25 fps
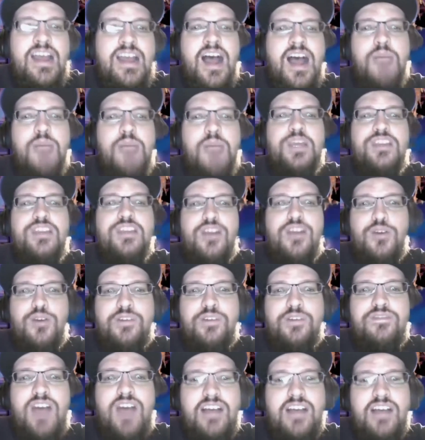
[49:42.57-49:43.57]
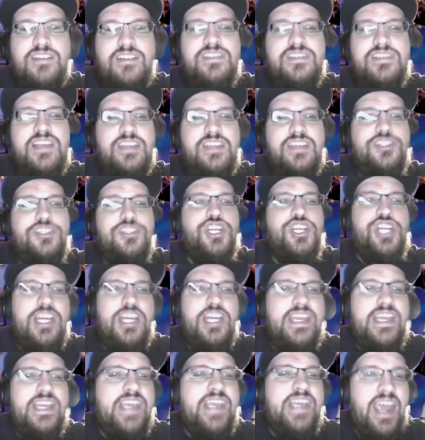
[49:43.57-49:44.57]
I'm condoning violence against
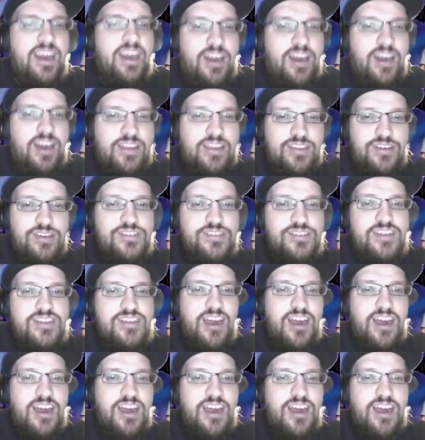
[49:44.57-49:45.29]
shitty characters.